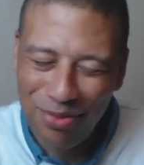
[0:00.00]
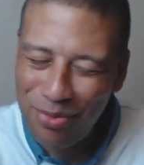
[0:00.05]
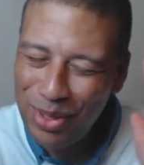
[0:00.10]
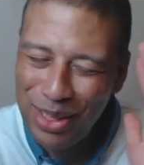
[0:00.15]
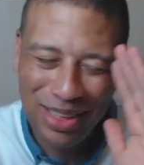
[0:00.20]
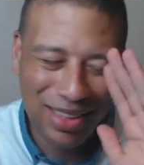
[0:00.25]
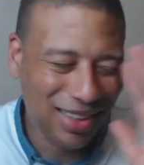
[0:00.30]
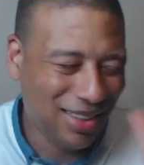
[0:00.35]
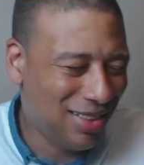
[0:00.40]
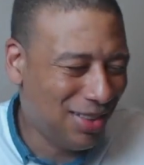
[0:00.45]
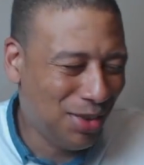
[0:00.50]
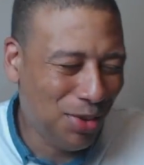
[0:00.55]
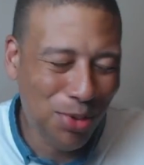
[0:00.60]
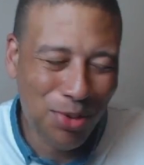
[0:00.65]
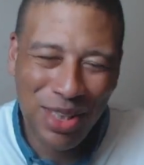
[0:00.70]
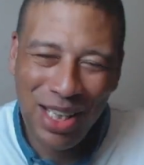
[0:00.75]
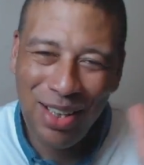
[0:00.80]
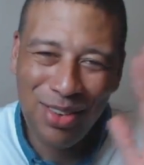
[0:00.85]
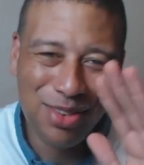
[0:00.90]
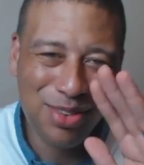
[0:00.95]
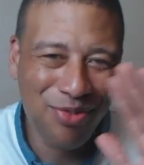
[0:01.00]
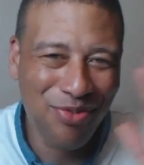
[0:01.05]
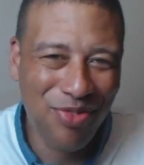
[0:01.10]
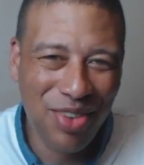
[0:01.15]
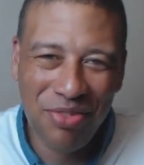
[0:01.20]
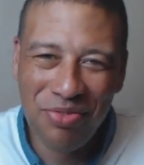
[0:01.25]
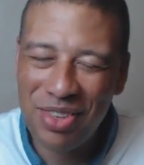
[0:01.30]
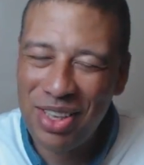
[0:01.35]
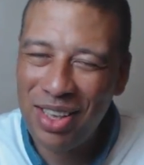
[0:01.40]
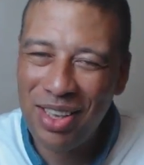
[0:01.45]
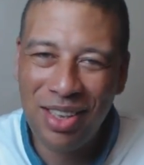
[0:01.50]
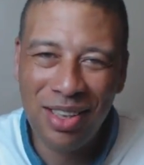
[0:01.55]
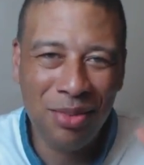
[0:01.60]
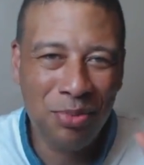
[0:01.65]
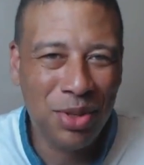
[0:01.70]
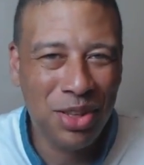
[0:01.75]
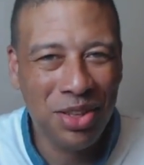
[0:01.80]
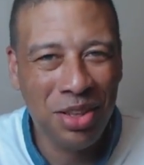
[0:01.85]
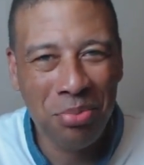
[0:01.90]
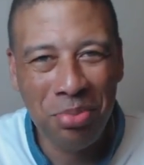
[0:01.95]
It's
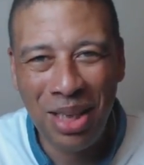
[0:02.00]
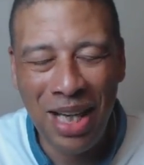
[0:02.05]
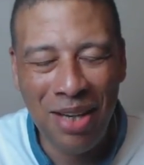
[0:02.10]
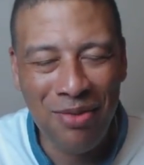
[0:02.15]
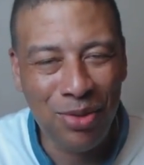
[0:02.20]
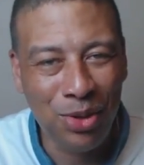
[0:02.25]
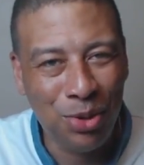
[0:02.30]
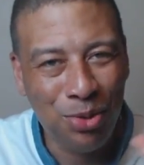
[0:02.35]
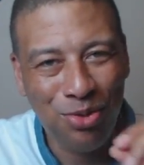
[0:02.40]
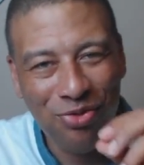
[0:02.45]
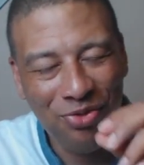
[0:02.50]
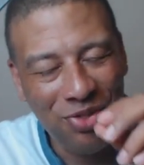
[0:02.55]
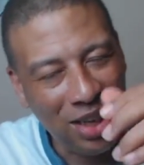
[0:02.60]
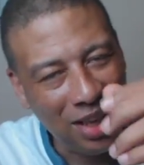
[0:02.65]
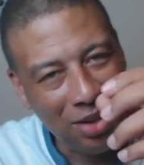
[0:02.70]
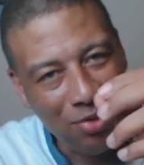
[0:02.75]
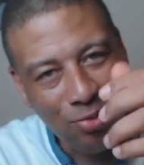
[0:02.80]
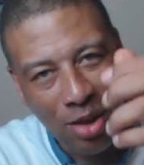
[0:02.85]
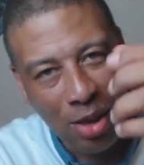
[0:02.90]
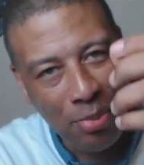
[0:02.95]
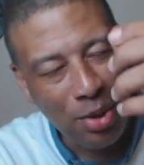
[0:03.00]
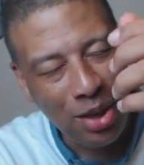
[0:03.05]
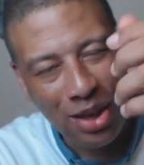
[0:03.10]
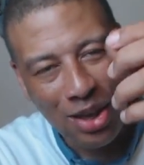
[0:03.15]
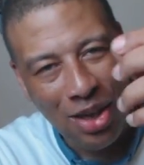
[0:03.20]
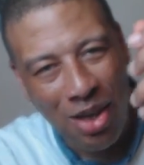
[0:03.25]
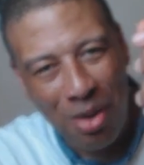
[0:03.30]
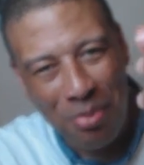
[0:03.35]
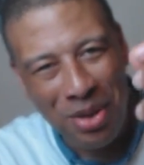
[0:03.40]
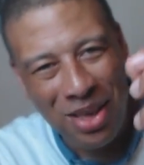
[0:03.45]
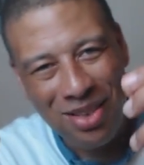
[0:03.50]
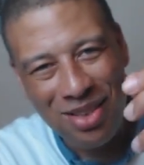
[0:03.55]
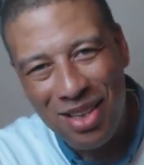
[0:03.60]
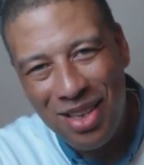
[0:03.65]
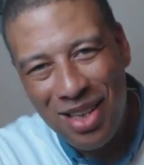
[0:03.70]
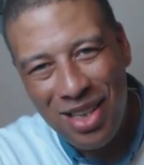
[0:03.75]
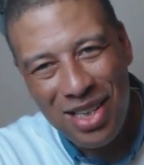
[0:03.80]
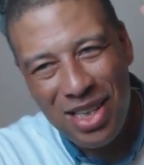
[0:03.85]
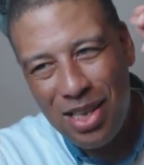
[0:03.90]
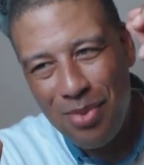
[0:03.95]
2015. We shouldn't be having little fucking rubber
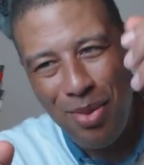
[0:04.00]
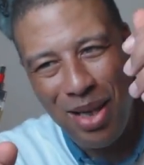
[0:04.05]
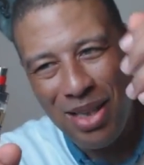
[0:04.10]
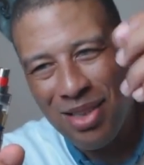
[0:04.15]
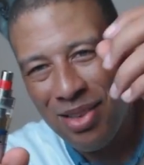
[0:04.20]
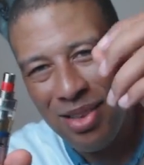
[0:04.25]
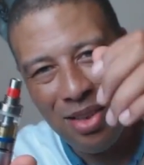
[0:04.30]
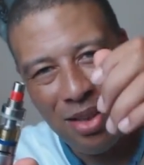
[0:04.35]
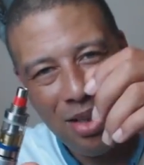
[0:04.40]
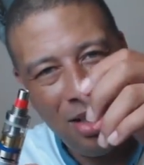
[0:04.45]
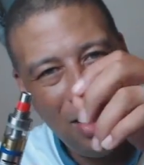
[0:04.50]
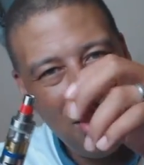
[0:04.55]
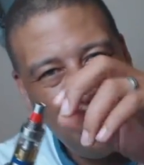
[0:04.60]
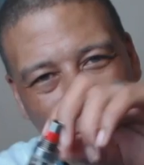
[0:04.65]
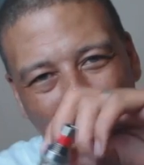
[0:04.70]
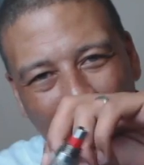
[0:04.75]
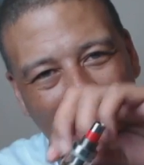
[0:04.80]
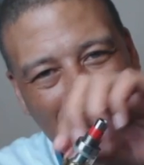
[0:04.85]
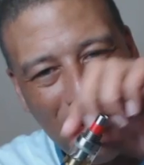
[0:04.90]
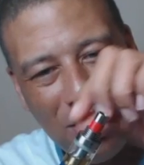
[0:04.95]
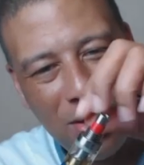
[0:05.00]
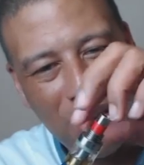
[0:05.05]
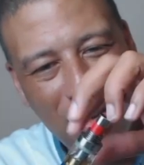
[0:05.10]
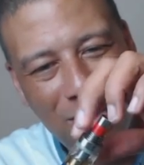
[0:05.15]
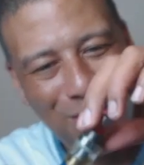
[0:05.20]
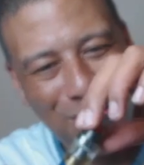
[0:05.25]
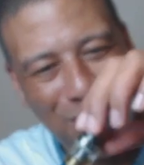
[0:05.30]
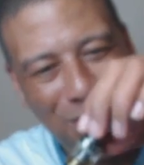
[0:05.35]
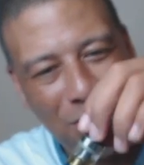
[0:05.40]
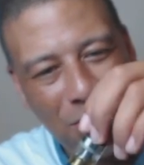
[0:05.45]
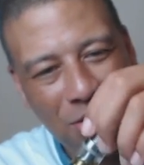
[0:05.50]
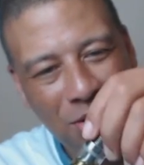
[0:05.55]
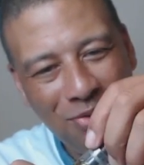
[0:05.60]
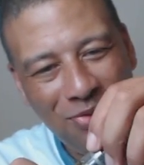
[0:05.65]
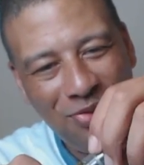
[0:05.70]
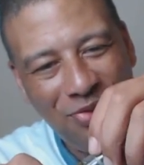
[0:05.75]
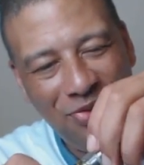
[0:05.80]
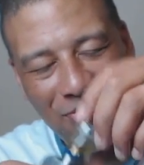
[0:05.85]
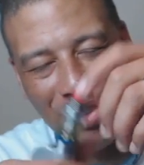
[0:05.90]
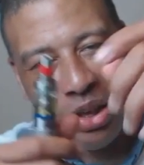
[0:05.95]
garments, especially with
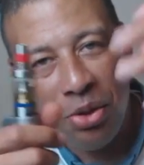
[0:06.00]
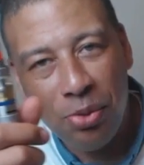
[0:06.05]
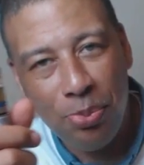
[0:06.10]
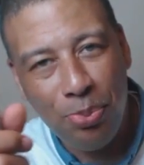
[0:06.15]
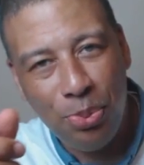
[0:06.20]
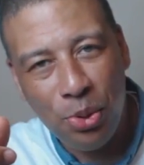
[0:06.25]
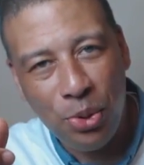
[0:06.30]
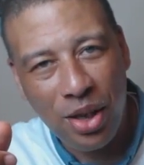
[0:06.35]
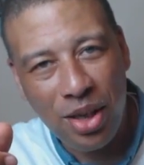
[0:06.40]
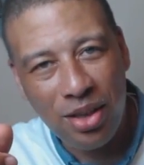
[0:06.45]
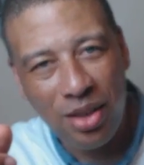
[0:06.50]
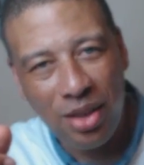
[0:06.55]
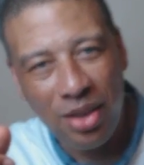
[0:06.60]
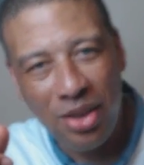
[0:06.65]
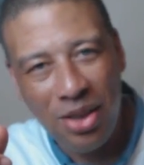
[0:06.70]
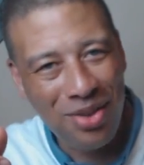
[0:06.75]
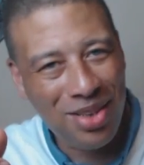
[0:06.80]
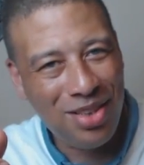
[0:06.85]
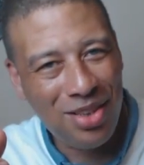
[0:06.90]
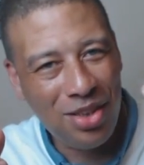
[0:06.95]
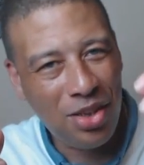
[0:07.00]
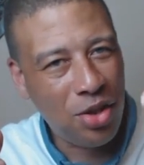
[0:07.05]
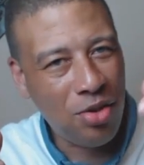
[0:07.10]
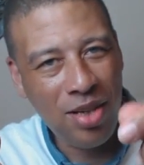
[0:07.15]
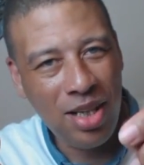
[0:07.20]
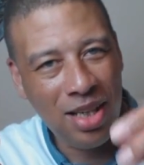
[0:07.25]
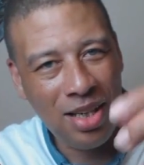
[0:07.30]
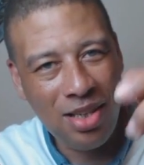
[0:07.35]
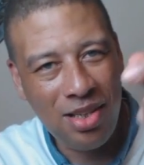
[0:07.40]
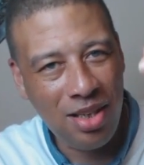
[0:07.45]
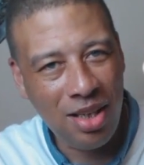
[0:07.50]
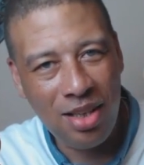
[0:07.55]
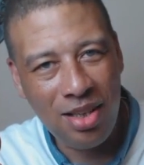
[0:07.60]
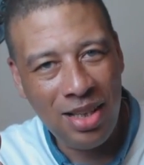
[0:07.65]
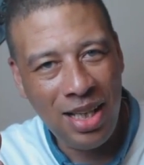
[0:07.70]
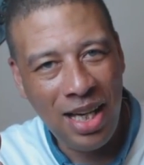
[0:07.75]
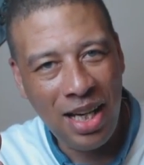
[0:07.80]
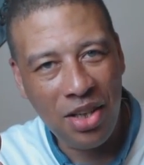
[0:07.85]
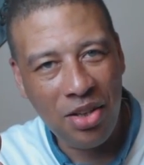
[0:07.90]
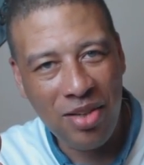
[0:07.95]
the fill port.
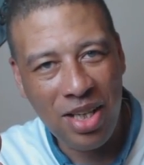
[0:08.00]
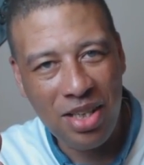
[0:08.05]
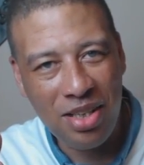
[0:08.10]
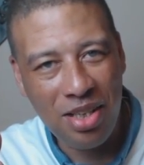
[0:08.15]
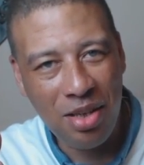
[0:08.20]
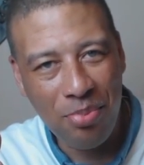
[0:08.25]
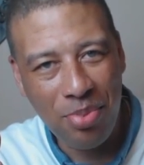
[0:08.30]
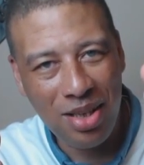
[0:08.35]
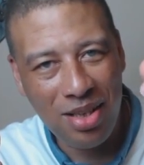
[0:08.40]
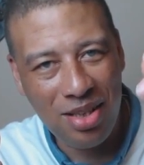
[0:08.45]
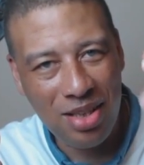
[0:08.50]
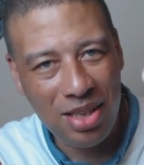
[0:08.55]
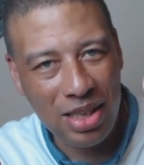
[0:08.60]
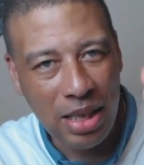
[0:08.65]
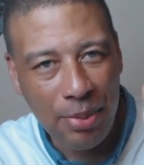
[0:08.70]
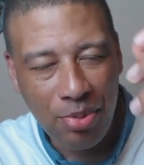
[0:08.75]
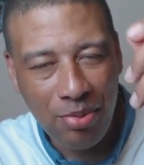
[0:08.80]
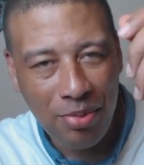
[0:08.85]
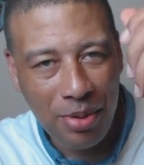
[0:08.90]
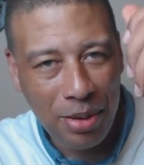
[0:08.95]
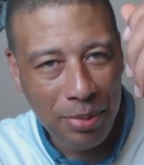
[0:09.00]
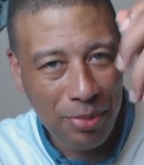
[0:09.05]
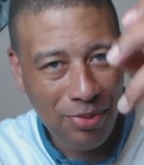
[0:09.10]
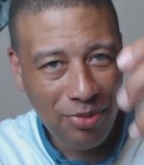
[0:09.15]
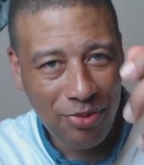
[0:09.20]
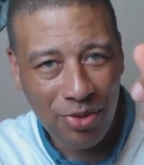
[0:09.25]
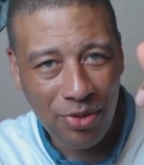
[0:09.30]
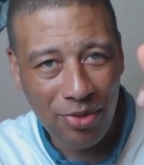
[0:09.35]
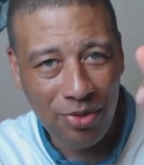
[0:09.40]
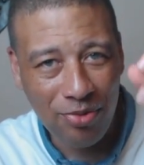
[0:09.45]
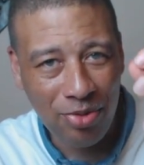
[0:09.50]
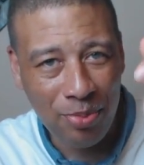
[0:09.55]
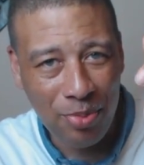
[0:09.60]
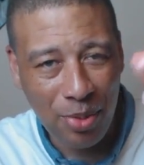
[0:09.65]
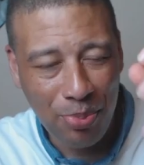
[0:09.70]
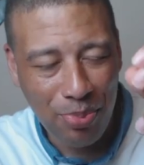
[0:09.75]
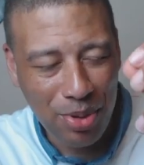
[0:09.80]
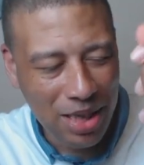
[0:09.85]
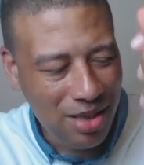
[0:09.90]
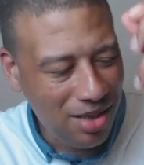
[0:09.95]
It's not greasy, but it's slippery
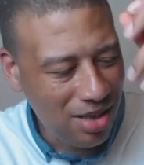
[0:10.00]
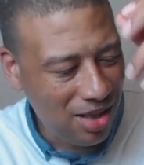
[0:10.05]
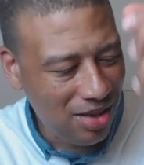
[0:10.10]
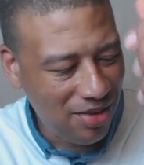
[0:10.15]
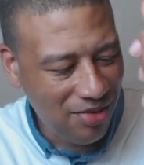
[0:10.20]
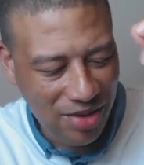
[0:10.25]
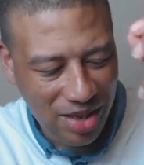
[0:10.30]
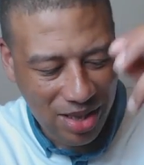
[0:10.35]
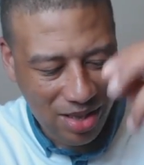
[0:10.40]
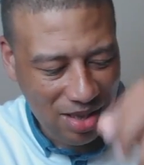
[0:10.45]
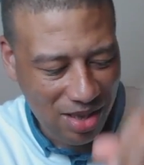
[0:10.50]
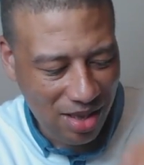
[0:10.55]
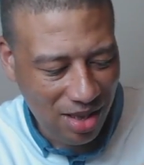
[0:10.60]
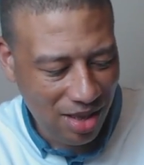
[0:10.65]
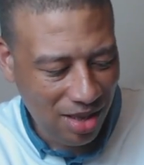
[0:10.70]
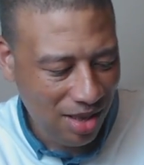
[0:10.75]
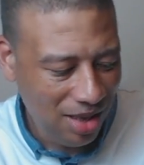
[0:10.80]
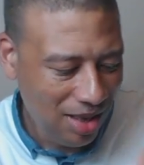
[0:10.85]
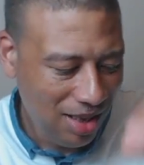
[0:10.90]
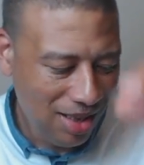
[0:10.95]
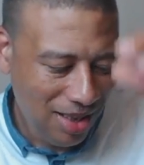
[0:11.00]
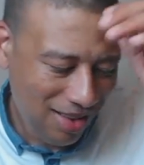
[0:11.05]
from the PG and VG.